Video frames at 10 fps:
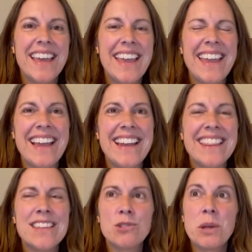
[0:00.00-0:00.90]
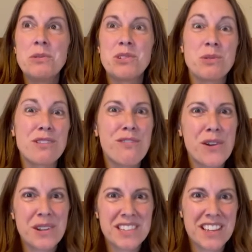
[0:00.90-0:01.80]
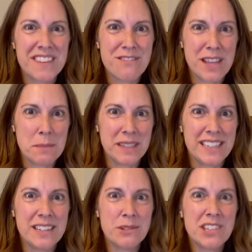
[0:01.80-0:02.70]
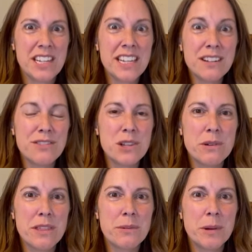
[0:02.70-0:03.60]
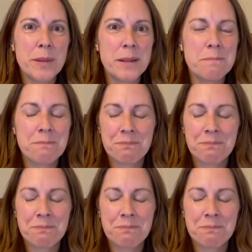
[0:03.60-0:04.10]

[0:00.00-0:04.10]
And this one was with Focus on the Family. And it was an interview with a woman.